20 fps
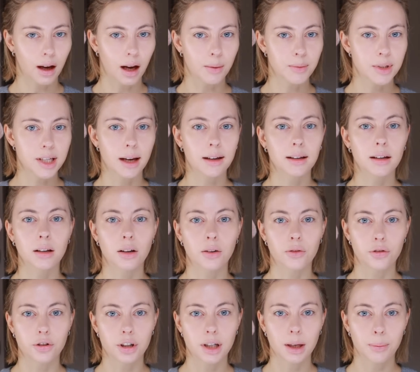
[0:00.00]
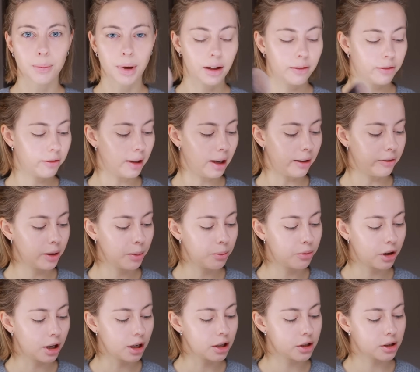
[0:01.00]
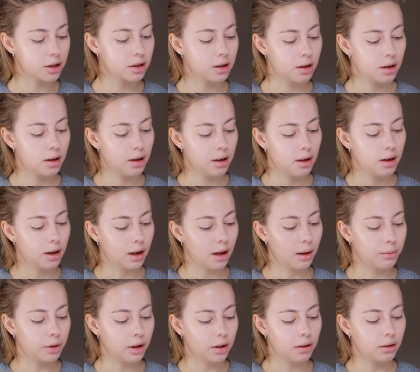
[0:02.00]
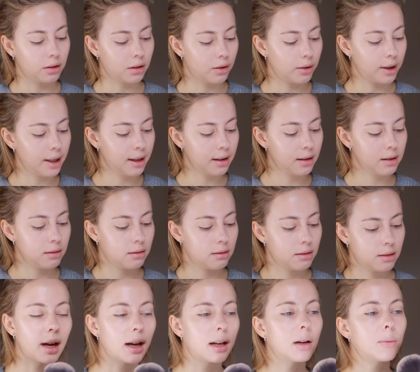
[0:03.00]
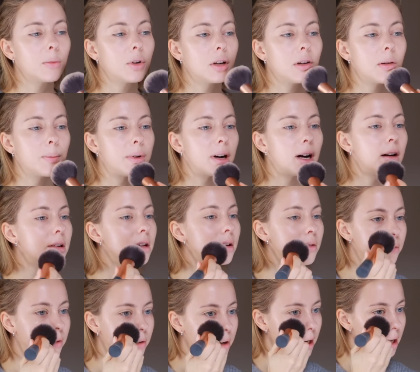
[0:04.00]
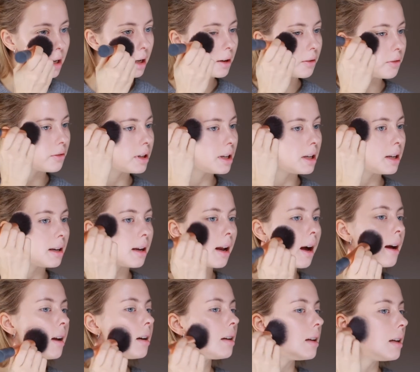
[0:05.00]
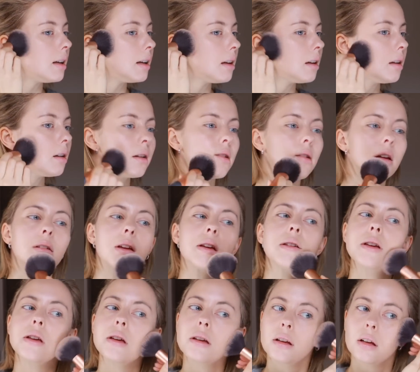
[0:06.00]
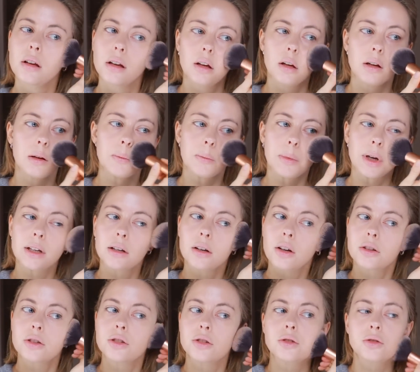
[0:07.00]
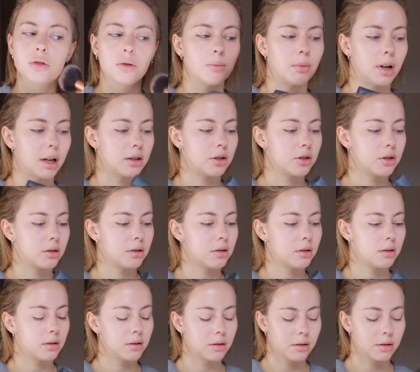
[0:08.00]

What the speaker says: I'm taking a really big fluffy brush. I'm gonna go in and I'm gonna powder really lightly, but not too much.